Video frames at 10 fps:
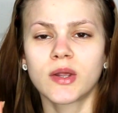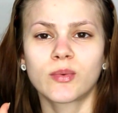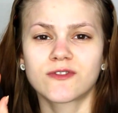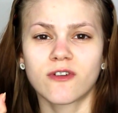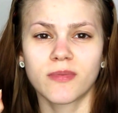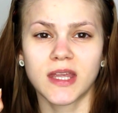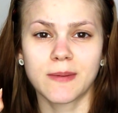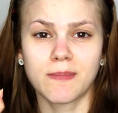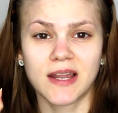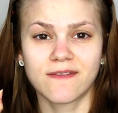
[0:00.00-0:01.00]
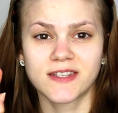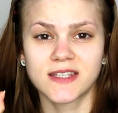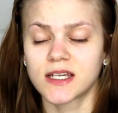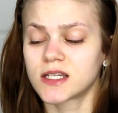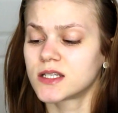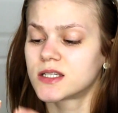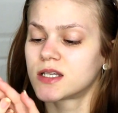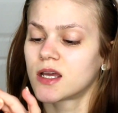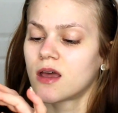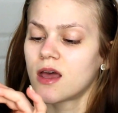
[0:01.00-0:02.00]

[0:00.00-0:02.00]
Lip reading: It was from the Maleficent